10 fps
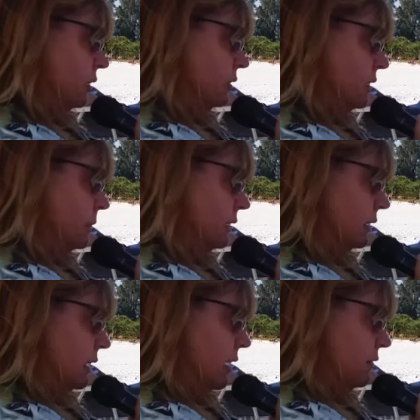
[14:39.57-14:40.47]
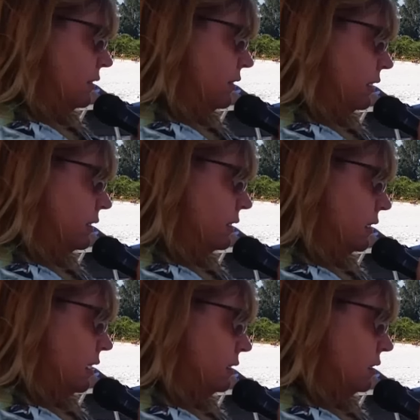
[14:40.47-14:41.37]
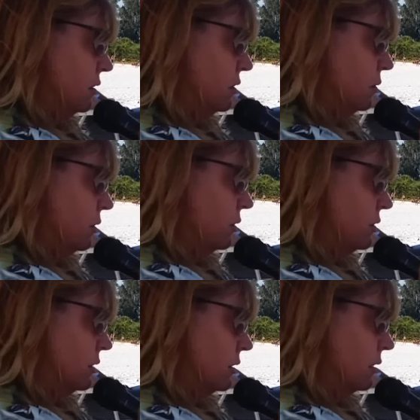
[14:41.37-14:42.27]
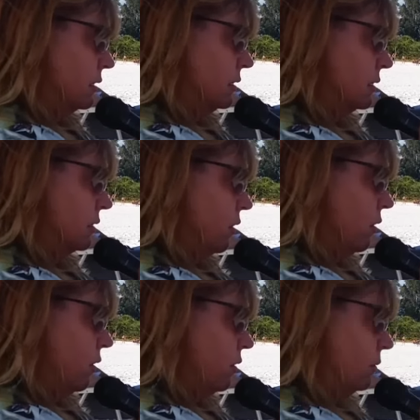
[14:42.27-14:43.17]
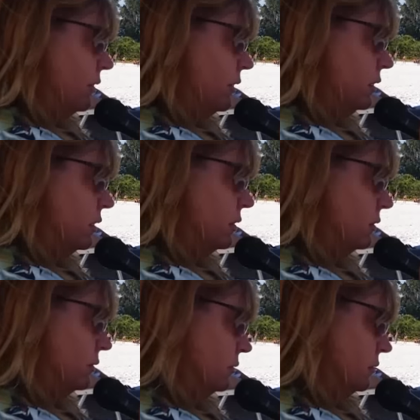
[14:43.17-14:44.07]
ultimately everything is connected to Source, and this is all within